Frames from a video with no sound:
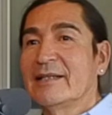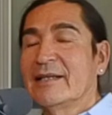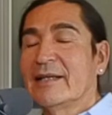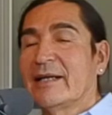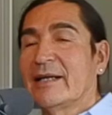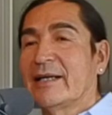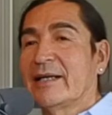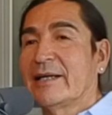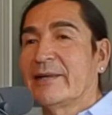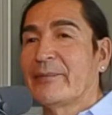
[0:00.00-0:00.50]

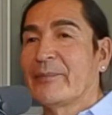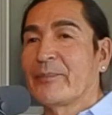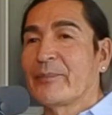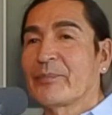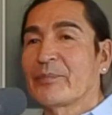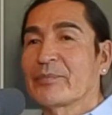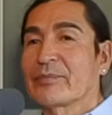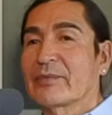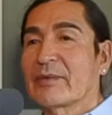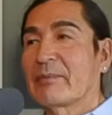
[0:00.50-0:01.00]

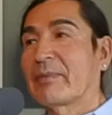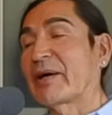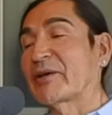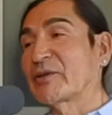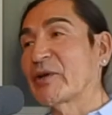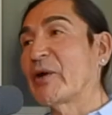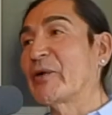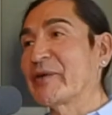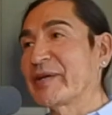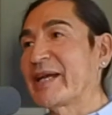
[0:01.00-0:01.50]
About
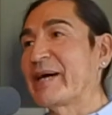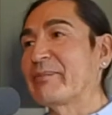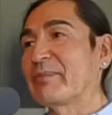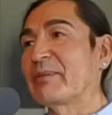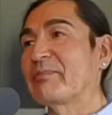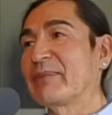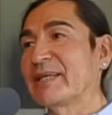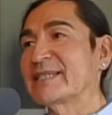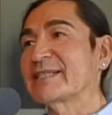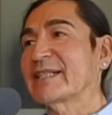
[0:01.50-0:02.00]
growing up,
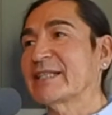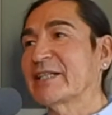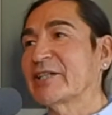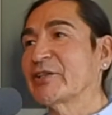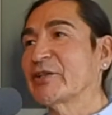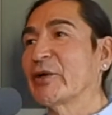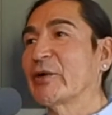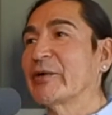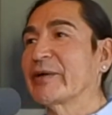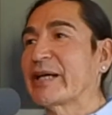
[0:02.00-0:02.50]
basically
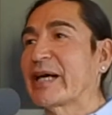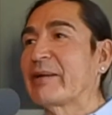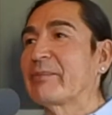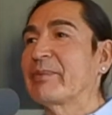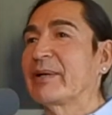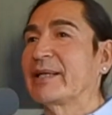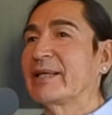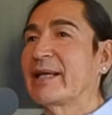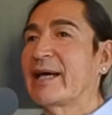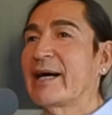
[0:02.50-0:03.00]
growing
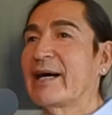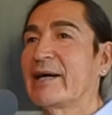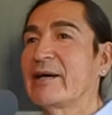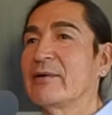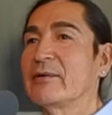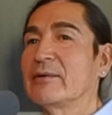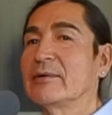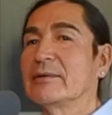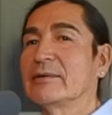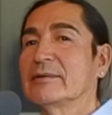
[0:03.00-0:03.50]
up, and
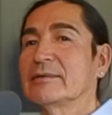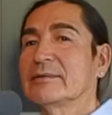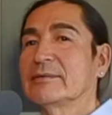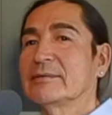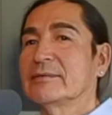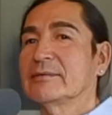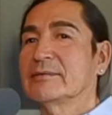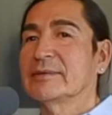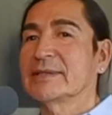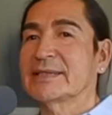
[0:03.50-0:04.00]

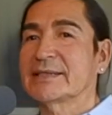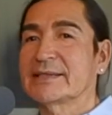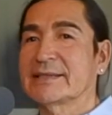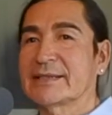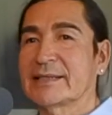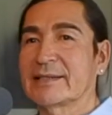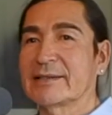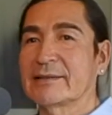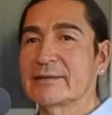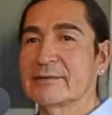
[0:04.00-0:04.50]

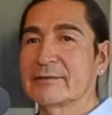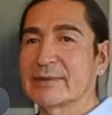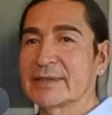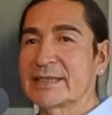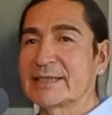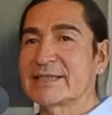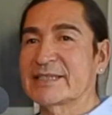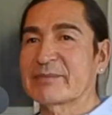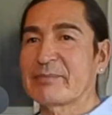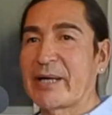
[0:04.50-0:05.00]
what
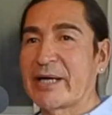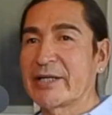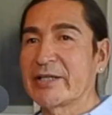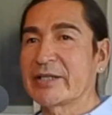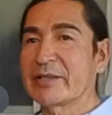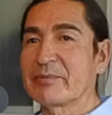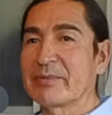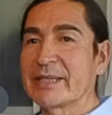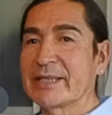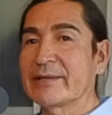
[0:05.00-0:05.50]

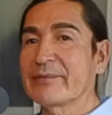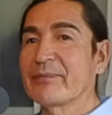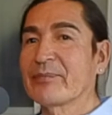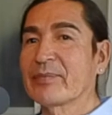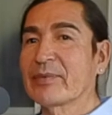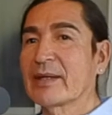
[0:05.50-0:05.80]
inspired me,